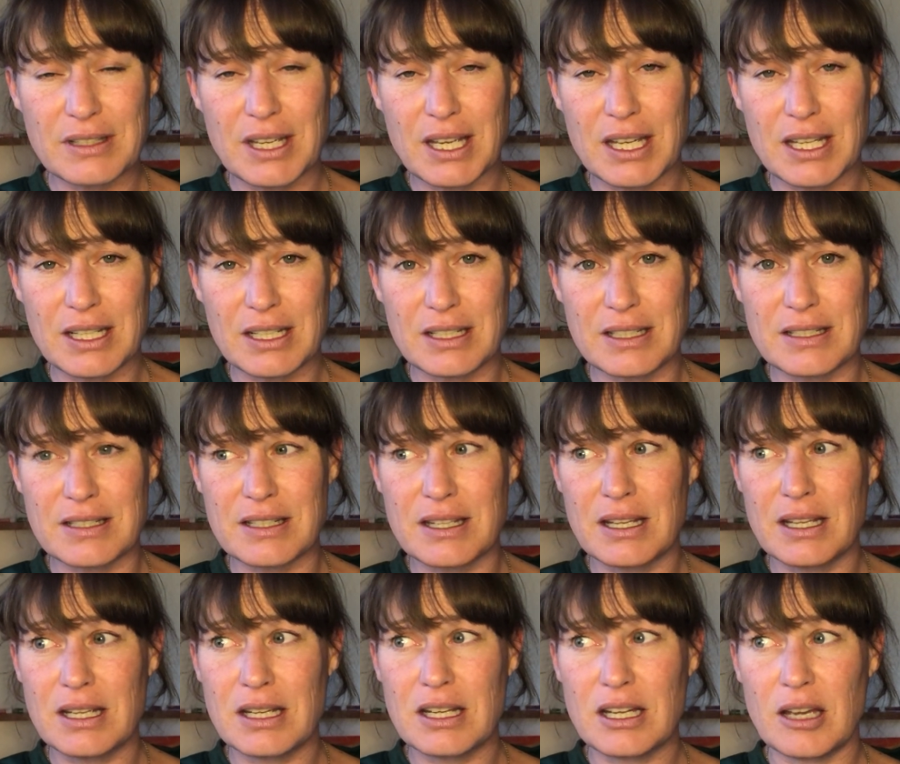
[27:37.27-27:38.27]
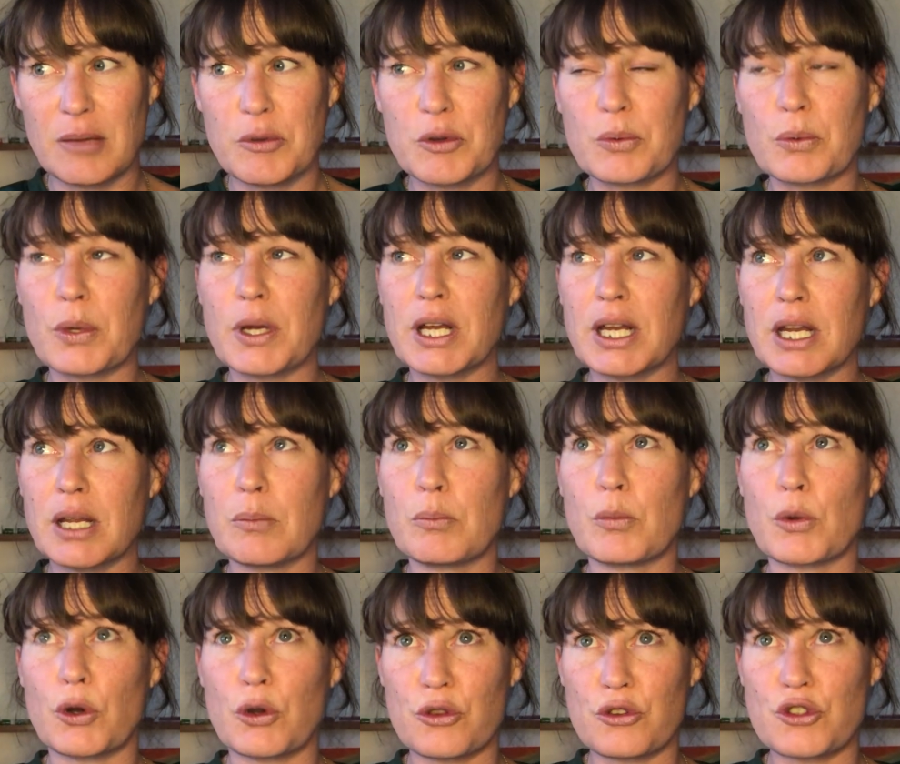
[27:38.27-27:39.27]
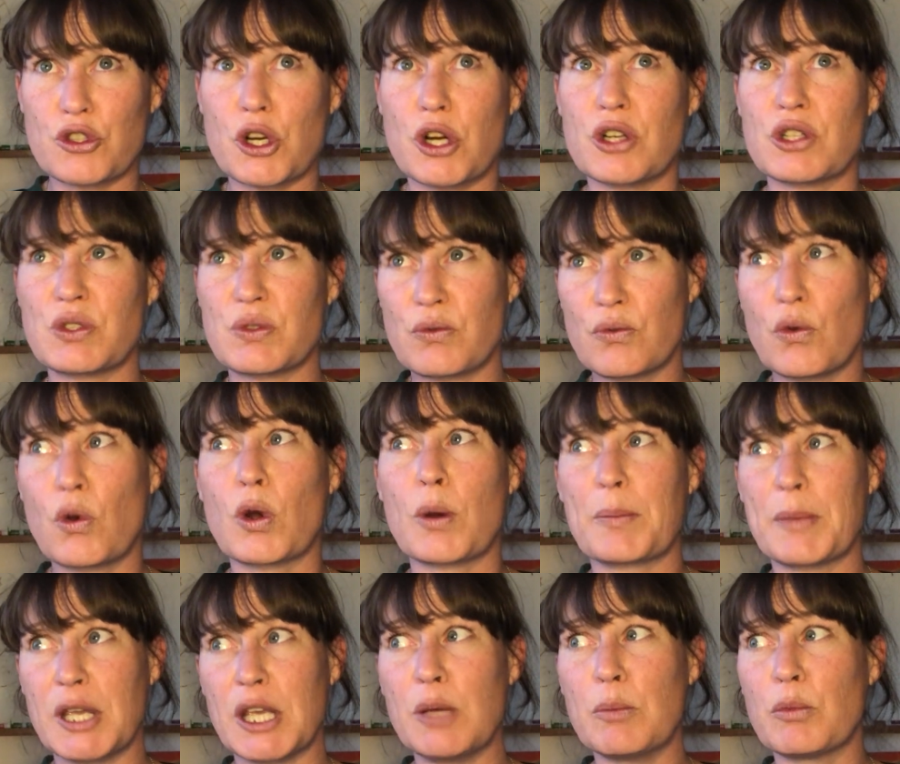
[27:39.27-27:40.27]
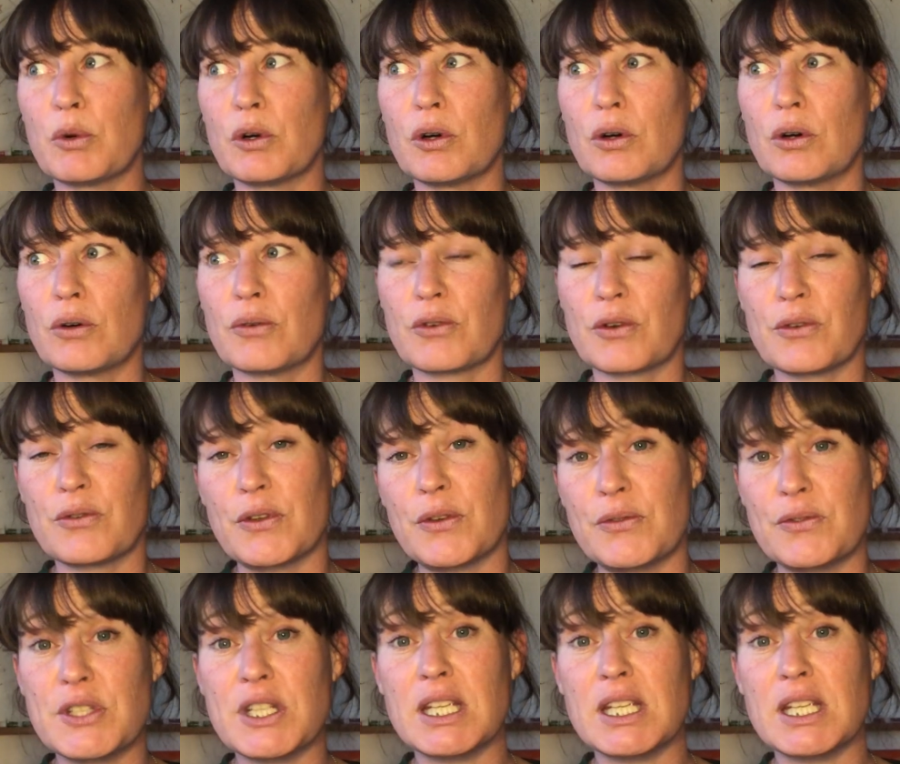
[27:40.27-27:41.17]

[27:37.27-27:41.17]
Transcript: and I've been reading birth charts for people for 15